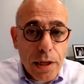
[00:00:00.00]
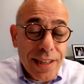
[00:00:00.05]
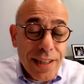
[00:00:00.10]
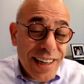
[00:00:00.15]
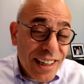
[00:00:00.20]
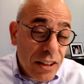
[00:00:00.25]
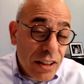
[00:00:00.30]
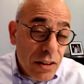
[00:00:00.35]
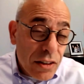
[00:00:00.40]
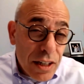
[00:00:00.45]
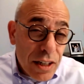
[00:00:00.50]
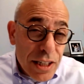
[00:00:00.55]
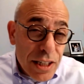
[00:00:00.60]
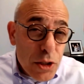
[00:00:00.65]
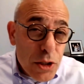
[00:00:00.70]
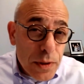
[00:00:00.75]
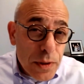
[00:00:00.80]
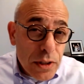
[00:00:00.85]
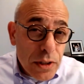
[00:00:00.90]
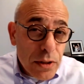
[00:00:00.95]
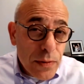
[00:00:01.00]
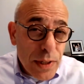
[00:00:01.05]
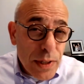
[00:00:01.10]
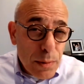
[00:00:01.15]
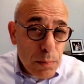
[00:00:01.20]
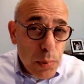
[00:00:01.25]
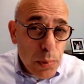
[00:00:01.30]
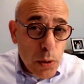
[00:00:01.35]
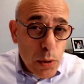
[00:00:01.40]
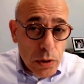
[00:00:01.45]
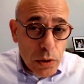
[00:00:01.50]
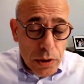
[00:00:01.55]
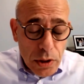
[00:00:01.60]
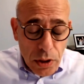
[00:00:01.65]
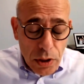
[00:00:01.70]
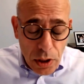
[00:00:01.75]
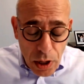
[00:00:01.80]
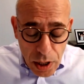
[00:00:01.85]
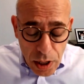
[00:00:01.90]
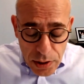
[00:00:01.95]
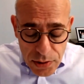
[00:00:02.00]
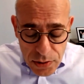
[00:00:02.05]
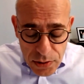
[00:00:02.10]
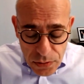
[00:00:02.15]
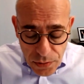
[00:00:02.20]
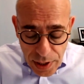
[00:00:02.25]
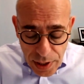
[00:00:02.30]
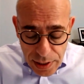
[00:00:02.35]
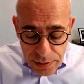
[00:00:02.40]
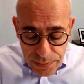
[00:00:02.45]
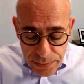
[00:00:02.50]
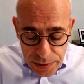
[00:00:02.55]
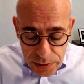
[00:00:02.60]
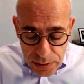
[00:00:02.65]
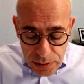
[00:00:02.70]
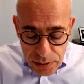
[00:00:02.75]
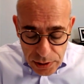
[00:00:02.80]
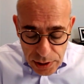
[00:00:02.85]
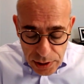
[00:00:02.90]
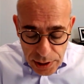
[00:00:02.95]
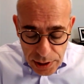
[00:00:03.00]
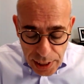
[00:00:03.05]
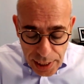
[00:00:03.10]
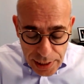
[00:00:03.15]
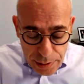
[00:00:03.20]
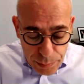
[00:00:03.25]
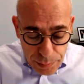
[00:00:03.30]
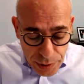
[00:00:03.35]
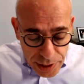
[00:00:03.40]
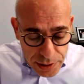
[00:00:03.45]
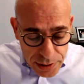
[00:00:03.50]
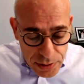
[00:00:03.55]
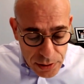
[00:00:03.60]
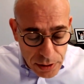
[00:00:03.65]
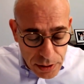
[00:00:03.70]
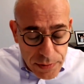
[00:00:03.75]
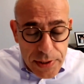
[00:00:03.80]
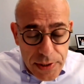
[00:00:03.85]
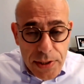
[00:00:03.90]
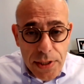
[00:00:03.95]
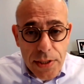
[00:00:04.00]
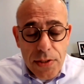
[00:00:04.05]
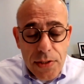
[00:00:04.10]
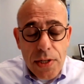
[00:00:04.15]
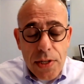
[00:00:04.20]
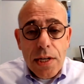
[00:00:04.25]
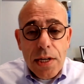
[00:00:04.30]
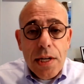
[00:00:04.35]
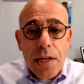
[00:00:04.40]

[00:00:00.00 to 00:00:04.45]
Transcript: an acknowledgement of an important loss relevant to Canadian Blood Services.